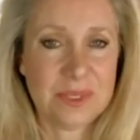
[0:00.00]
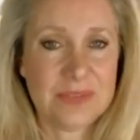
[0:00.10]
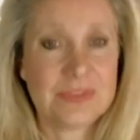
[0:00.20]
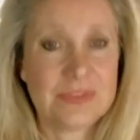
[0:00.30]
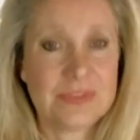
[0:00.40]

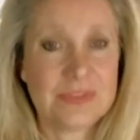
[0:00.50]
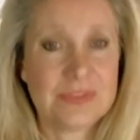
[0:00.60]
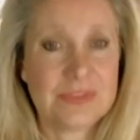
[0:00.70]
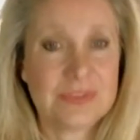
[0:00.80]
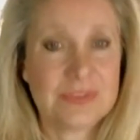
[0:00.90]
we've
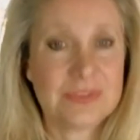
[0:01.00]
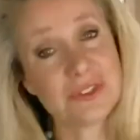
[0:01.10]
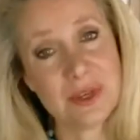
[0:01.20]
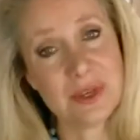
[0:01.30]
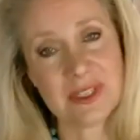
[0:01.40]
switched
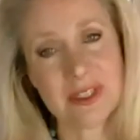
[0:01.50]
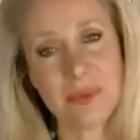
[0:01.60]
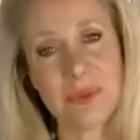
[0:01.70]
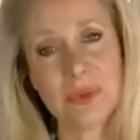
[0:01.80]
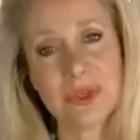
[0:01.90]
from
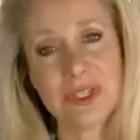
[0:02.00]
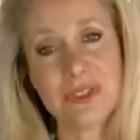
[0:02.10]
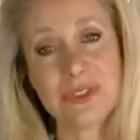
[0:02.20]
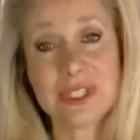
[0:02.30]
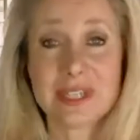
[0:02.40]
recently,
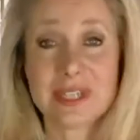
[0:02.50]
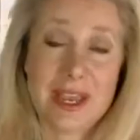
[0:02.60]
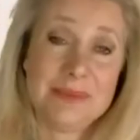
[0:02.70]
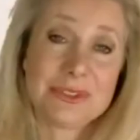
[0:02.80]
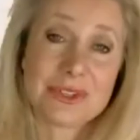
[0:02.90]
we were using